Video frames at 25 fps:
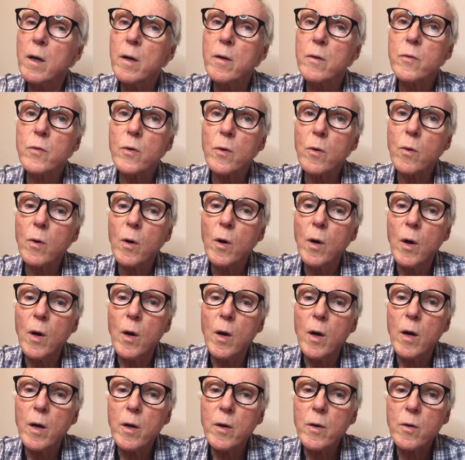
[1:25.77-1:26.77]
So,
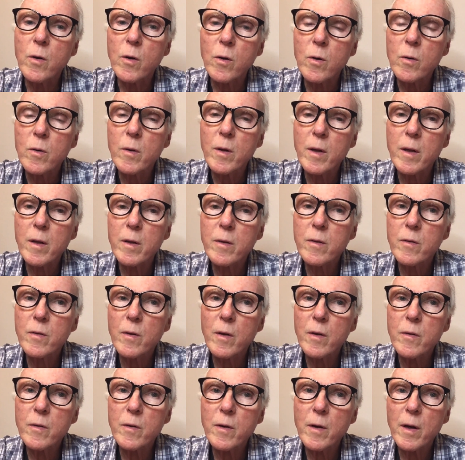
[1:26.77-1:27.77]

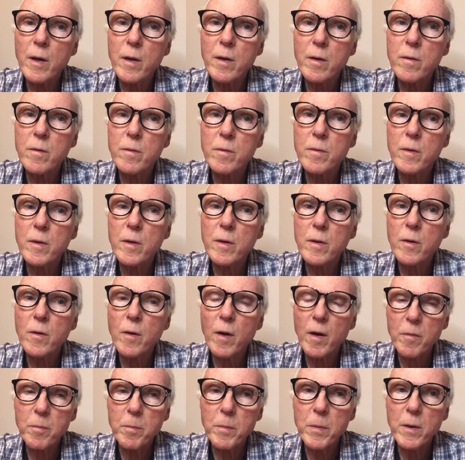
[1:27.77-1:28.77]
it's kind of
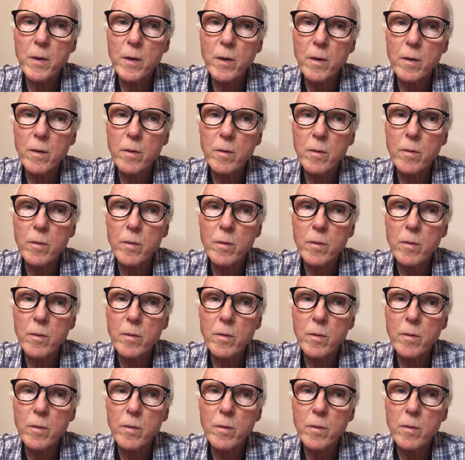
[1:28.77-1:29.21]
craft beer